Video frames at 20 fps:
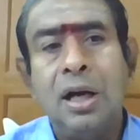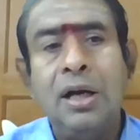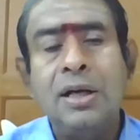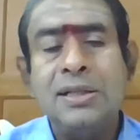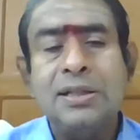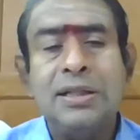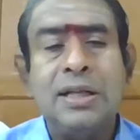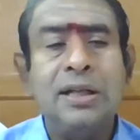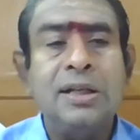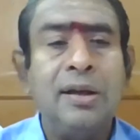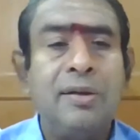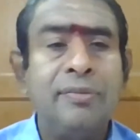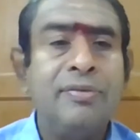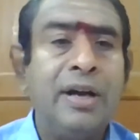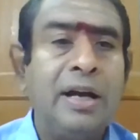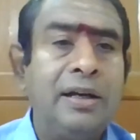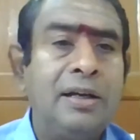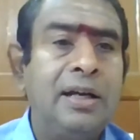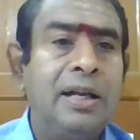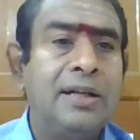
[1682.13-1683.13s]
third set of
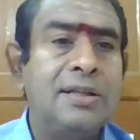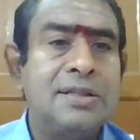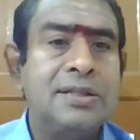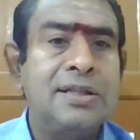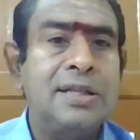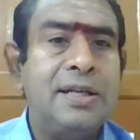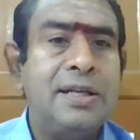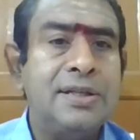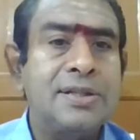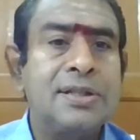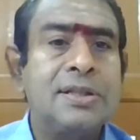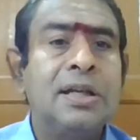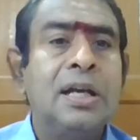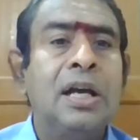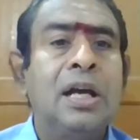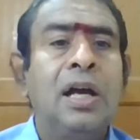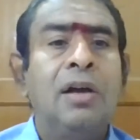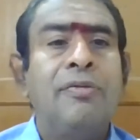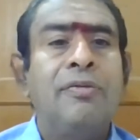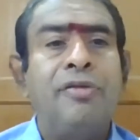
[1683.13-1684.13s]
guidelines is
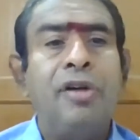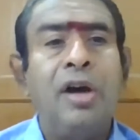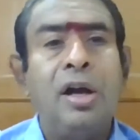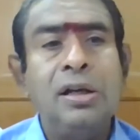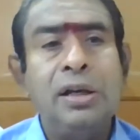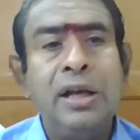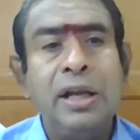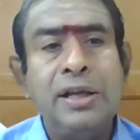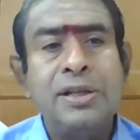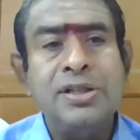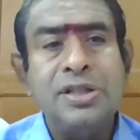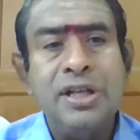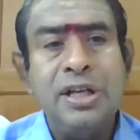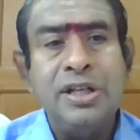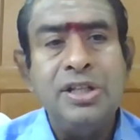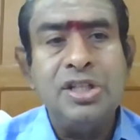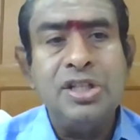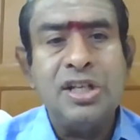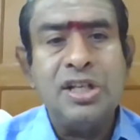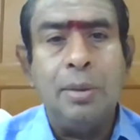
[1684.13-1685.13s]
foreign
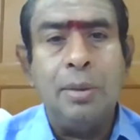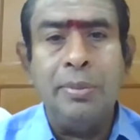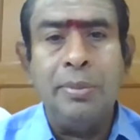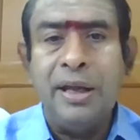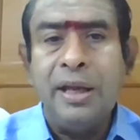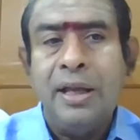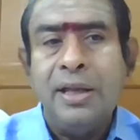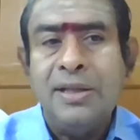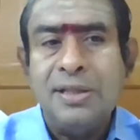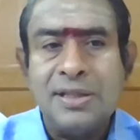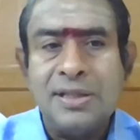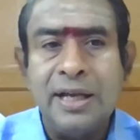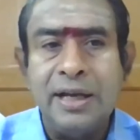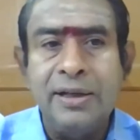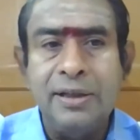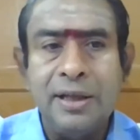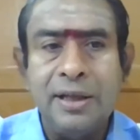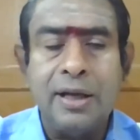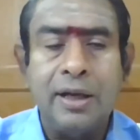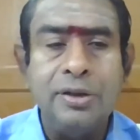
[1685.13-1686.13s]
exchange coming
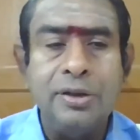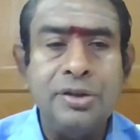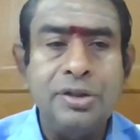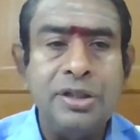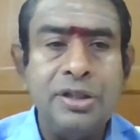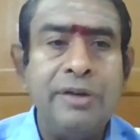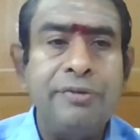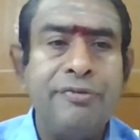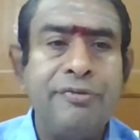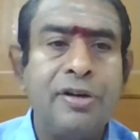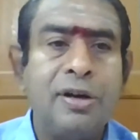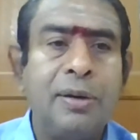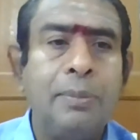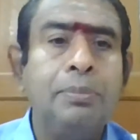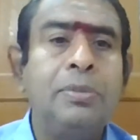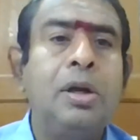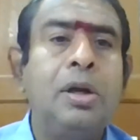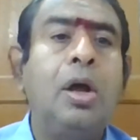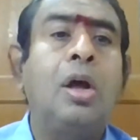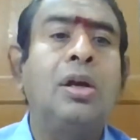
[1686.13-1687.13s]
inside the country from
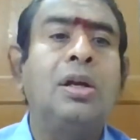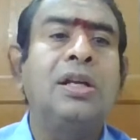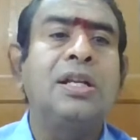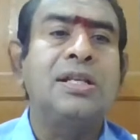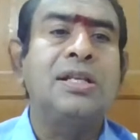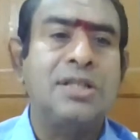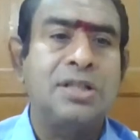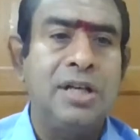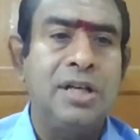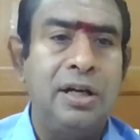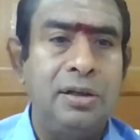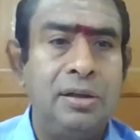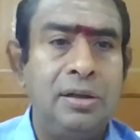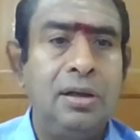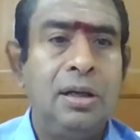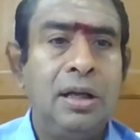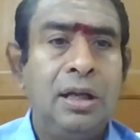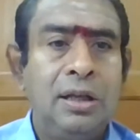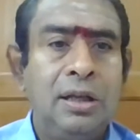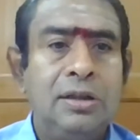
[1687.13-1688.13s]
non-resident,
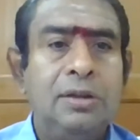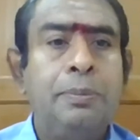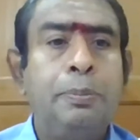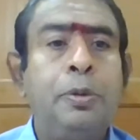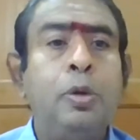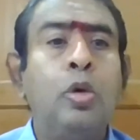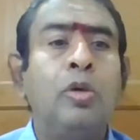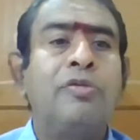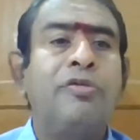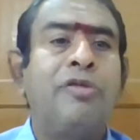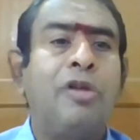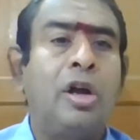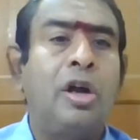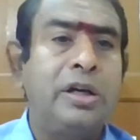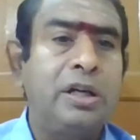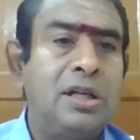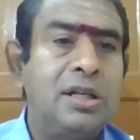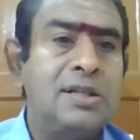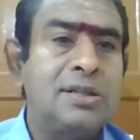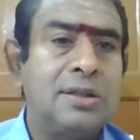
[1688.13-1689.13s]
pure
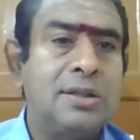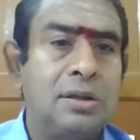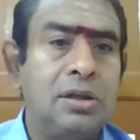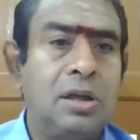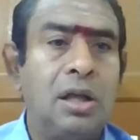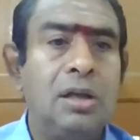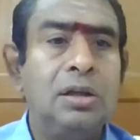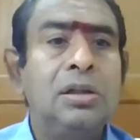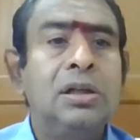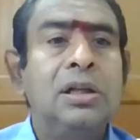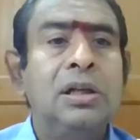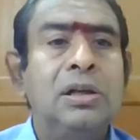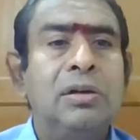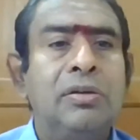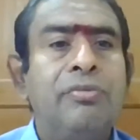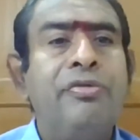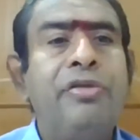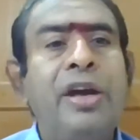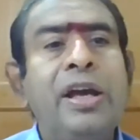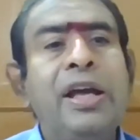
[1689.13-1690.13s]
foreigners and all.
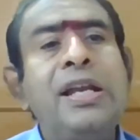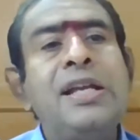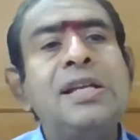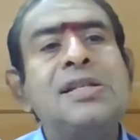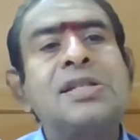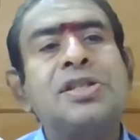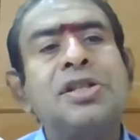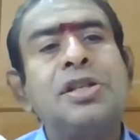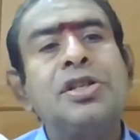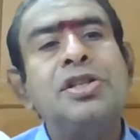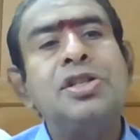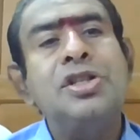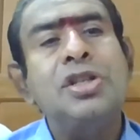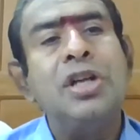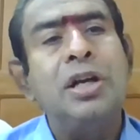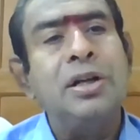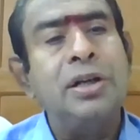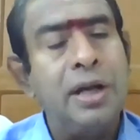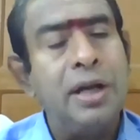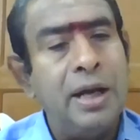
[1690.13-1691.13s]
Very
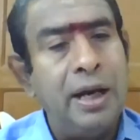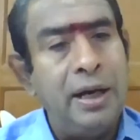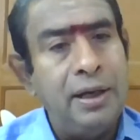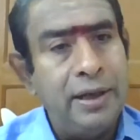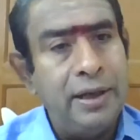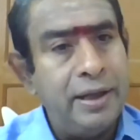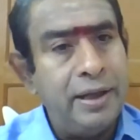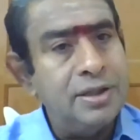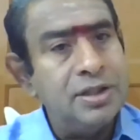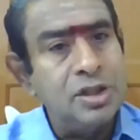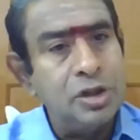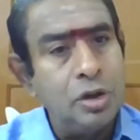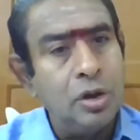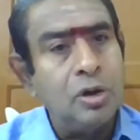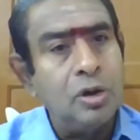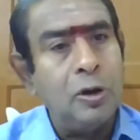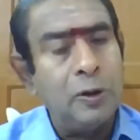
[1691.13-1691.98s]
stringent guidelines.